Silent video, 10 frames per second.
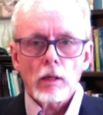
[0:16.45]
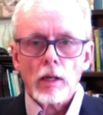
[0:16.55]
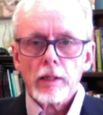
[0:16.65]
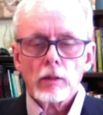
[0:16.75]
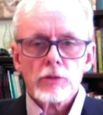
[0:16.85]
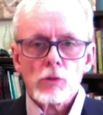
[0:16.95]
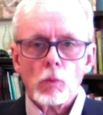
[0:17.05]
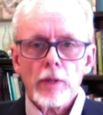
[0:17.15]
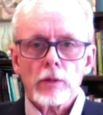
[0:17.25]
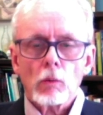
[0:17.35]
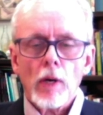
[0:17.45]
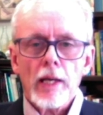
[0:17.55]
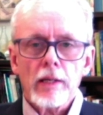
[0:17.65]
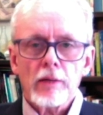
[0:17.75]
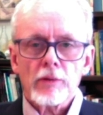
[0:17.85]
Archaeologists wonder why
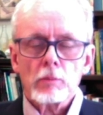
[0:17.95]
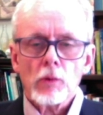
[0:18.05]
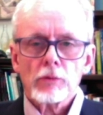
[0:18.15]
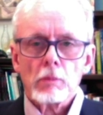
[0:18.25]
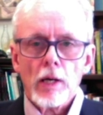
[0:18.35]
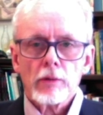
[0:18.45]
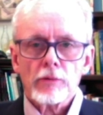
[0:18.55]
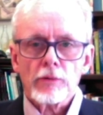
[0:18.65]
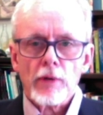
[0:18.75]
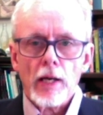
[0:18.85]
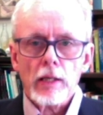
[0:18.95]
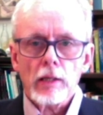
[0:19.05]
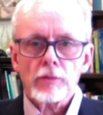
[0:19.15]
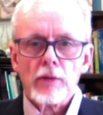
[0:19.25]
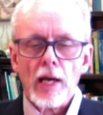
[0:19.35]
it is that most modern
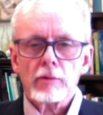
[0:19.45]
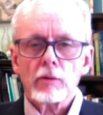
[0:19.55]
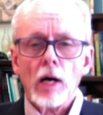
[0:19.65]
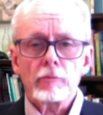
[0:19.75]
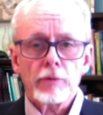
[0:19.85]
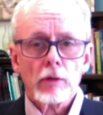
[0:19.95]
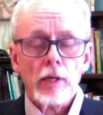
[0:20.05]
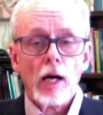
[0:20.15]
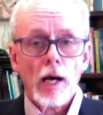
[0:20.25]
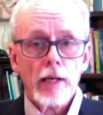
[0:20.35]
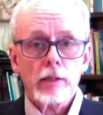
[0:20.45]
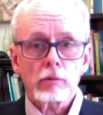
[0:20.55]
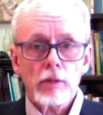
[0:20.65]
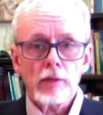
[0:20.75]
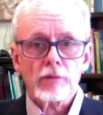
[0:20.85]
societies have very high
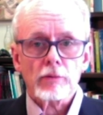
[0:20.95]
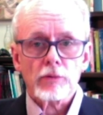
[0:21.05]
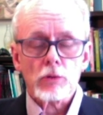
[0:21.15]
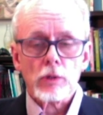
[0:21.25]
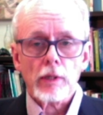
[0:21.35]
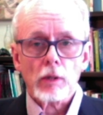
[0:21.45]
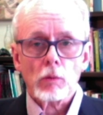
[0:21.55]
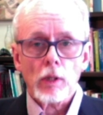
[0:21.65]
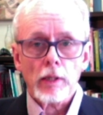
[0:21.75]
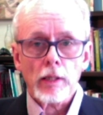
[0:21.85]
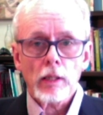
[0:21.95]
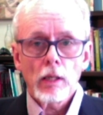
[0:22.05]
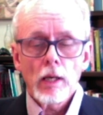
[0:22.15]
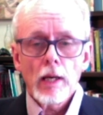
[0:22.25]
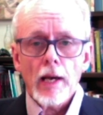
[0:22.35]
degrees of social inequality,
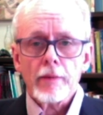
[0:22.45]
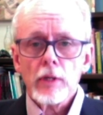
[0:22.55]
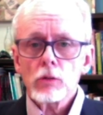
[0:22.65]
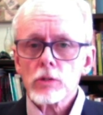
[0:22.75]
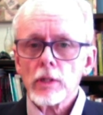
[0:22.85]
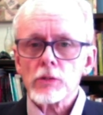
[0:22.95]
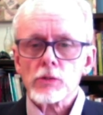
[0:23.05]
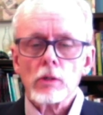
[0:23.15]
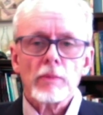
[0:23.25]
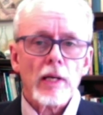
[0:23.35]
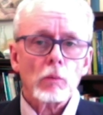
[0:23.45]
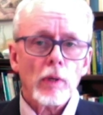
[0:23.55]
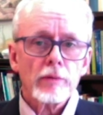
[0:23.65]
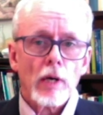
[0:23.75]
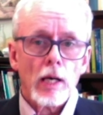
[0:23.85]
and they usually assume that at
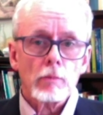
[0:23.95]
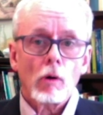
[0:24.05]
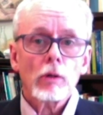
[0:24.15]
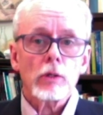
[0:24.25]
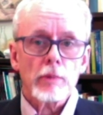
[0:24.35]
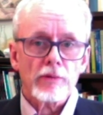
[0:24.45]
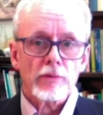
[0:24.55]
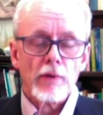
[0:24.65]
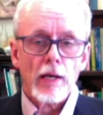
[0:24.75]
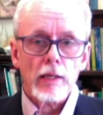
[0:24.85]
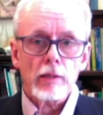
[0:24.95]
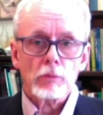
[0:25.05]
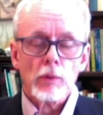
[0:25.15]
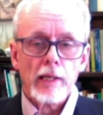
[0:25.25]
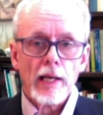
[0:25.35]
one time all human societies
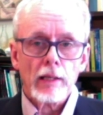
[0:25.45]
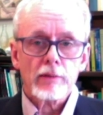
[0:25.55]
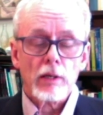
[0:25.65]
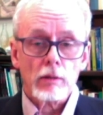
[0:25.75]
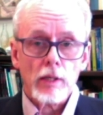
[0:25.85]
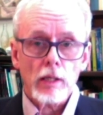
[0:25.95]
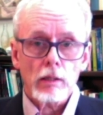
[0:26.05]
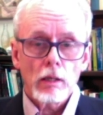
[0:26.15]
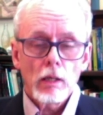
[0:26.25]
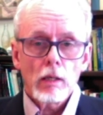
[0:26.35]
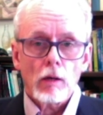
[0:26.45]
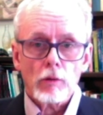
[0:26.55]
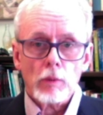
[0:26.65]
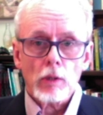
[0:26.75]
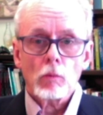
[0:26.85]
were egalitarian,
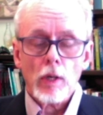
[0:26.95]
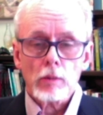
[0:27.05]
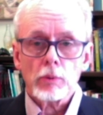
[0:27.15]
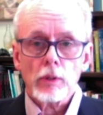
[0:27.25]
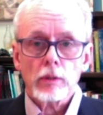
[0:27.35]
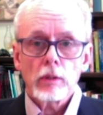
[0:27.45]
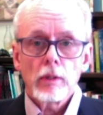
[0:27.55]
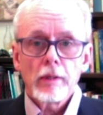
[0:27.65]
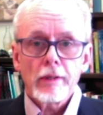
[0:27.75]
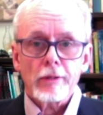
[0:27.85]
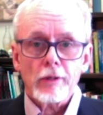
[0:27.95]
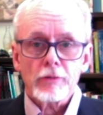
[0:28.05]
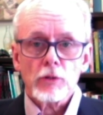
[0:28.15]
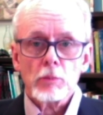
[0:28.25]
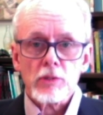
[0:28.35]
although we don't want to put uh,
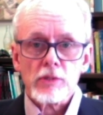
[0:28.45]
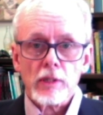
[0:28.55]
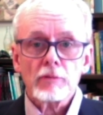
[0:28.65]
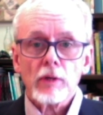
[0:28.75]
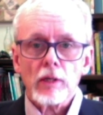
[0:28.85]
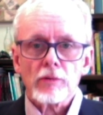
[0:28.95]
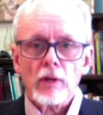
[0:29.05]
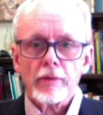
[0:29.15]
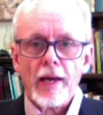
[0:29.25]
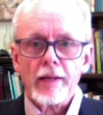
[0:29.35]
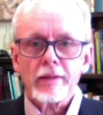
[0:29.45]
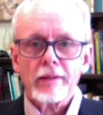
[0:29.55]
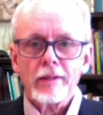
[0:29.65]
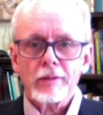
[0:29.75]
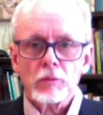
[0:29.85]
too much significance on that
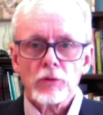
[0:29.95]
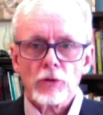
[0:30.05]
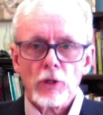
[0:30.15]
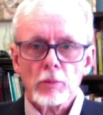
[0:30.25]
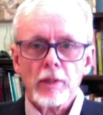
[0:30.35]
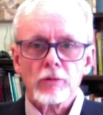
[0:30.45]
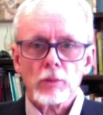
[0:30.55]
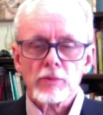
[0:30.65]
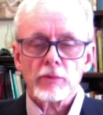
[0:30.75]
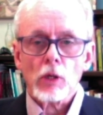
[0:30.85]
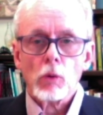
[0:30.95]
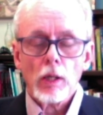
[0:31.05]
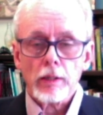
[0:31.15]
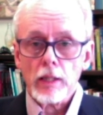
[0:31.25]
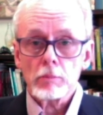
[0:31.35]
term in terms of
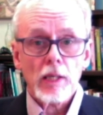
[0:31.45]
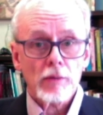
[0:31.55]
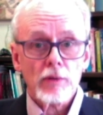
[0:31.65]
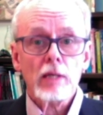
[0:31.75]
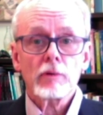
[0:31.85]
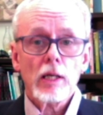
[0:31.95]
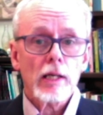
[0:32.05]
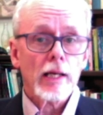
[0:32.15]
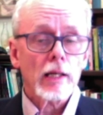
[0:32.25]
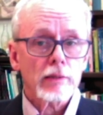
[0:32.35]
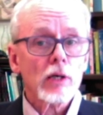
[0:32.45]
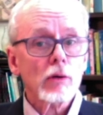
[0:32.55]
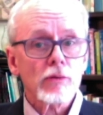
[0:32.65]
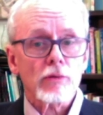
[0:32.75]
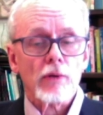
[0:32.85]
equality, because even in
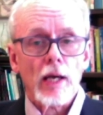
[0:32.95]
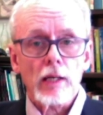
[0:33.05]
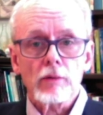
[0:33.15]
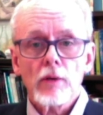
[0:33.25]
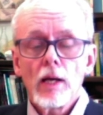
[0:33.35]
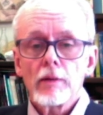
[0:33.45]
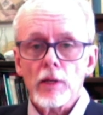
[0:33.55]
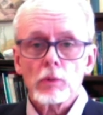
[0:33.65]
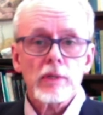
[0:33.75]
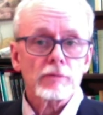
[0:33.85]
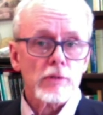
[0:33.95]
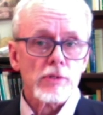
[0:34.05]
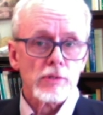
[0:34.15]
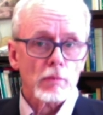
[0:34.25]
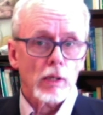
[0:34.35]
egalitarian societies, there were
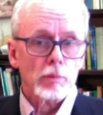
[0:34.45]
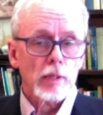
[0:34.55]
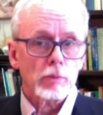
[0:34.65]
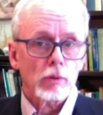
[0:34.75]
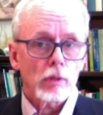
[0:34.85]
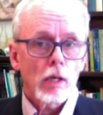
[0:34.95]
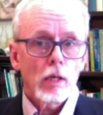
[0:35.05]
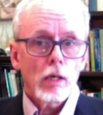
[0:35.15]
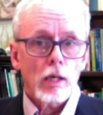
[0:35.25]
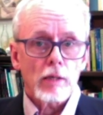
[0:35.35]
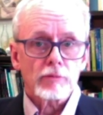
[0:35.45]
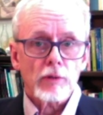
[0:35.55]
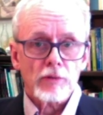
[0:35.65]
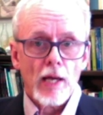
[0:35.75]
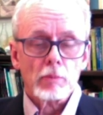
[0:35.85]
differences among people. Uh, for
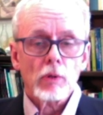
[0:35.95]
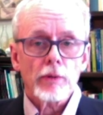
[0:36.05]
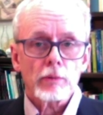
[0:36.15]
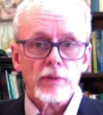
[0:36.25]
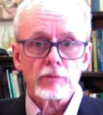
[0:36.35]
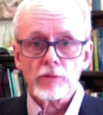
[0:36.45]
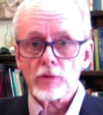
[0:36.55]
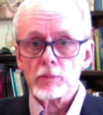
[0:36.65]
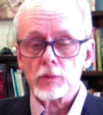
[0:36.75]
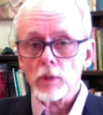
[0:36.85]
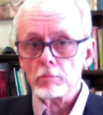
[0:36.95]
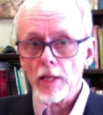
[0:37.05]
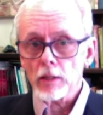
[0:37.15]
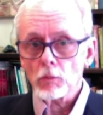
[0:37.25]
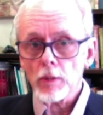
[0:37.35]
example, there were differences between
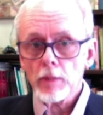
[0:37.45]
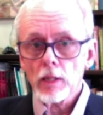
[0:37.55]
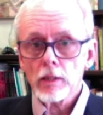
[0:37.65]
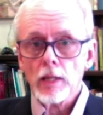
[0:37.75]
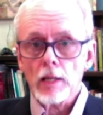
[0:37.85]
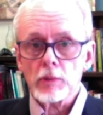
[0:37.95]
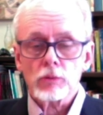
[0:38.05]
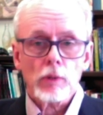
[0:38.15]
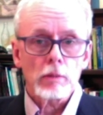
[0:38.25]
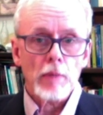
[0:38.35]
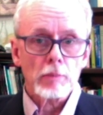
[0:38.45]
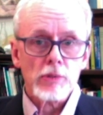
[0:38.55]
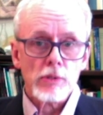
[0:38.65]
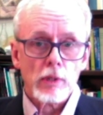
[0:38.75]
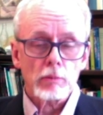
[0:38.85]
men and women and between
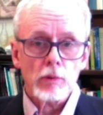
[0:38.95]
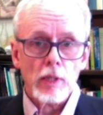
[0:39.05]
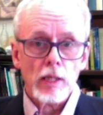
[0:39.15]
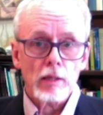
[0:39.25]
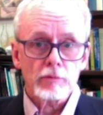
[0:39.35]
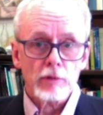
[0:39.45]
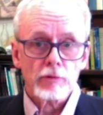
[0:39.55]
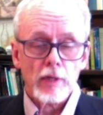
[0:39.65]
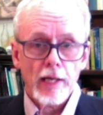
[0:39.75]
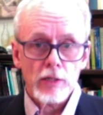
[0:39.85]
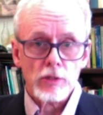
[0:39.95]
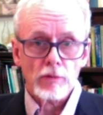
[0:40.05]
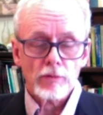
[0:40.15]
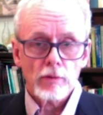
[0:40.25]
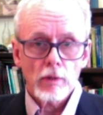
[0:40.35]
members of the community of different
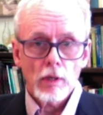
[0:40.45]
ages.